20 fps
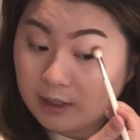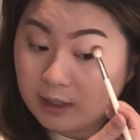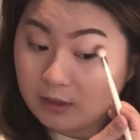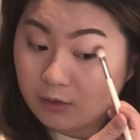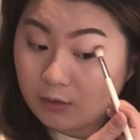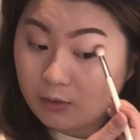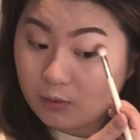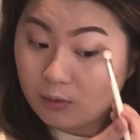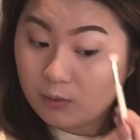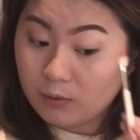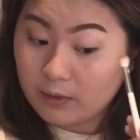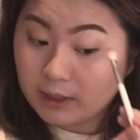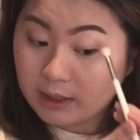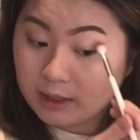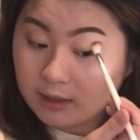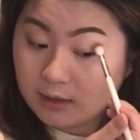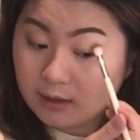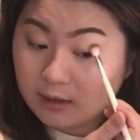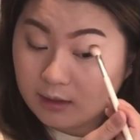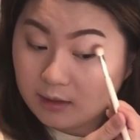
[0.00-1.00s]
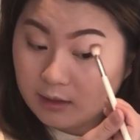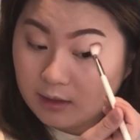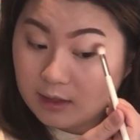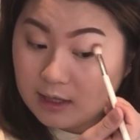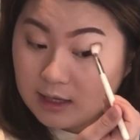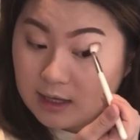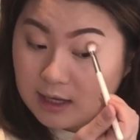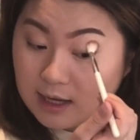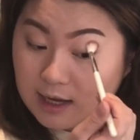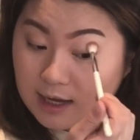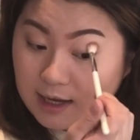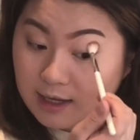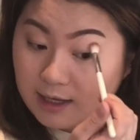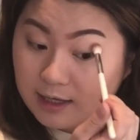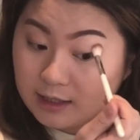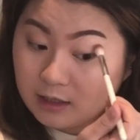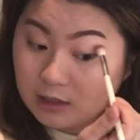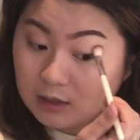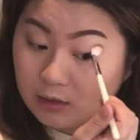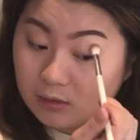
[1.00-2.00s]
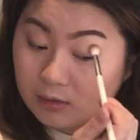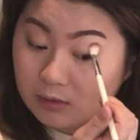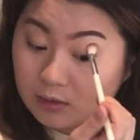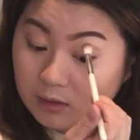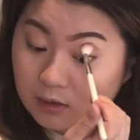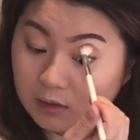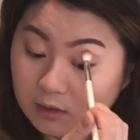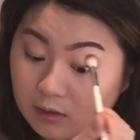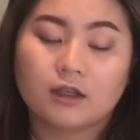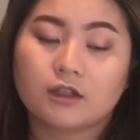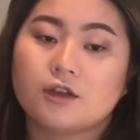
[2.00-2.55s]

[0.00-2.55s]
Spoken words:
and quick eye look.